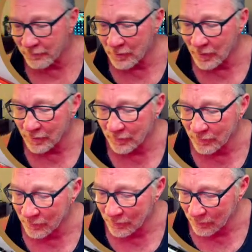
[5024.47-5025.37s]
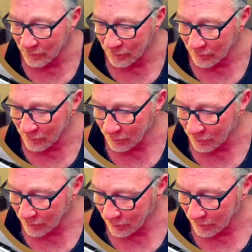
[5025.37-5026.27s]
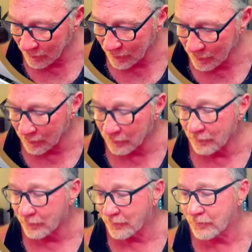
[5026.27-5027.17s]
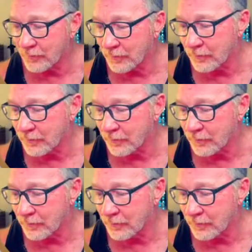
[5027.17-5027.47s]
brush. I think I can use this one.